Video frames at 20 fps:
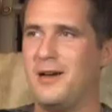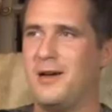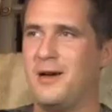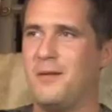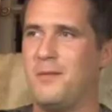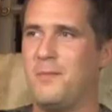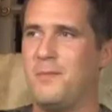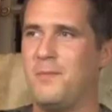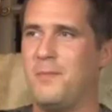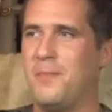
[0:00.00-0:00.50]

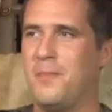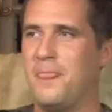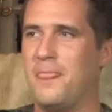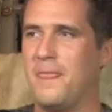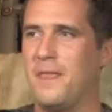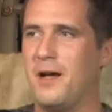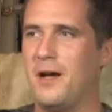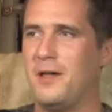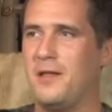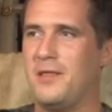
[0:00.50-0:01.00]
um,
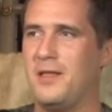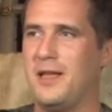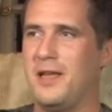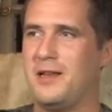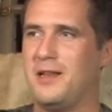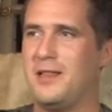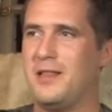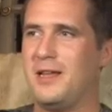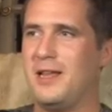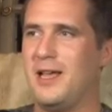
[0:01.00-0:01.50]
at the
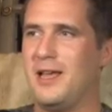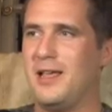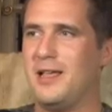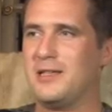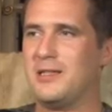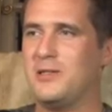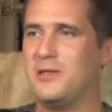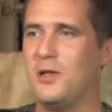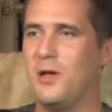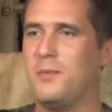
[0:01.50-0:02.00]
end of the day,
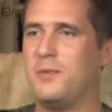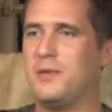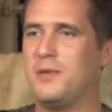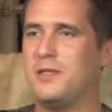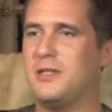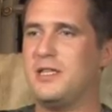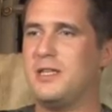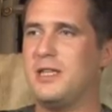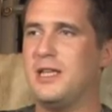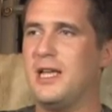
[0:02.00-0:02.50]
it's not
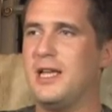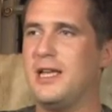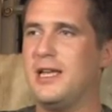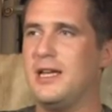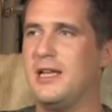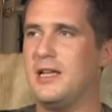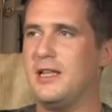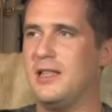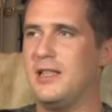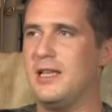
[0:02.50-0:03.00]

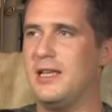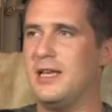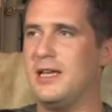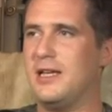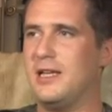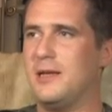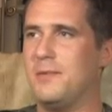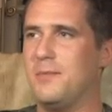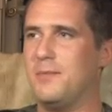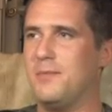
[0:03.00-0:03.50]
particularly
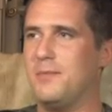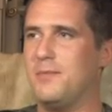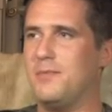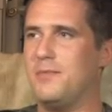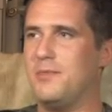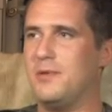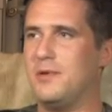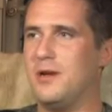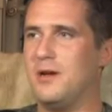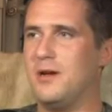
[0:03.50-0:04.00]
going
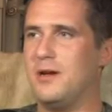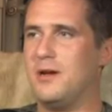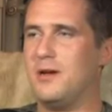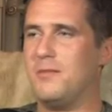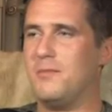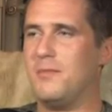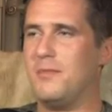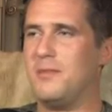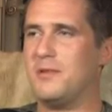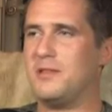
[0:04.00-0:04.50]
to
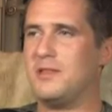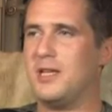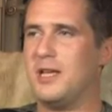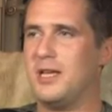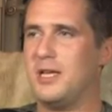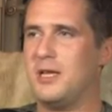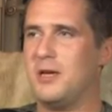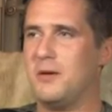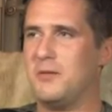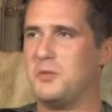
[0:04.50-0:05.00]
uh, um,
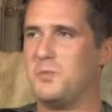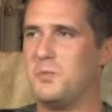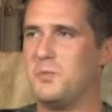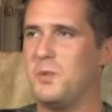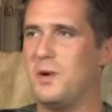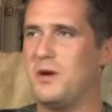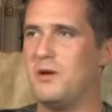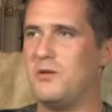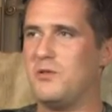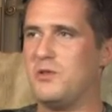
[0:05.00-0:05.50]
take you up the
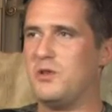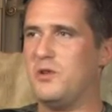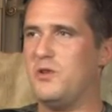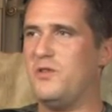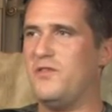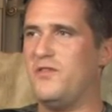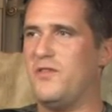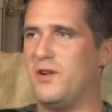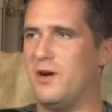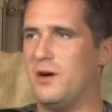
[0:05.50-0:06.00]
spiral
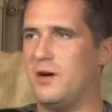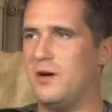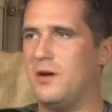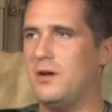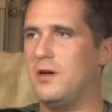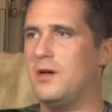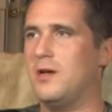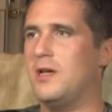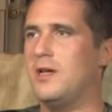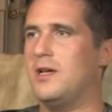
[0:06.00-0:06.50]
too far.